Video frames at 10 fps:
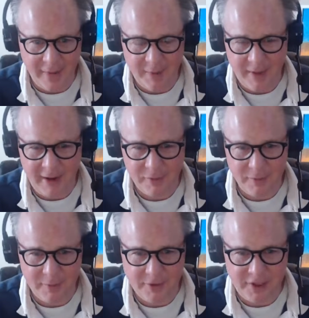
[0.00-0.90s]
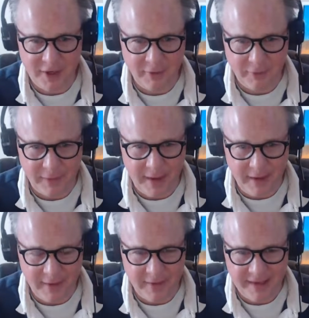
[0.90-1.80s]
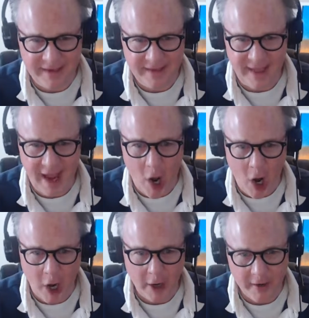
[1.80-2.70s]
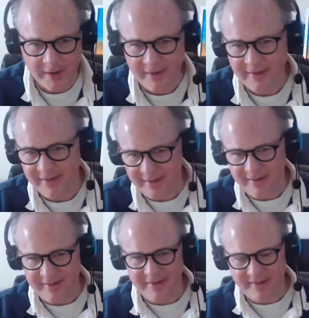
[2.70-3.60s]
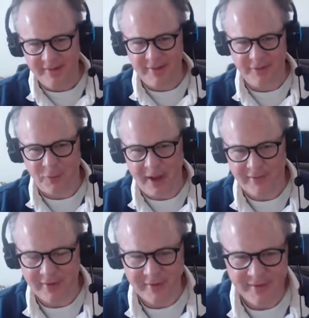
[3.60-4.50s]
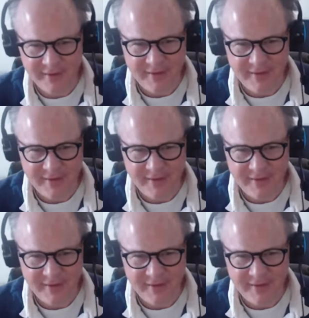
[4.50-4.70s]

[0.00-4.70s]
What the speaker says: out the password, but she knows what they are. We have a,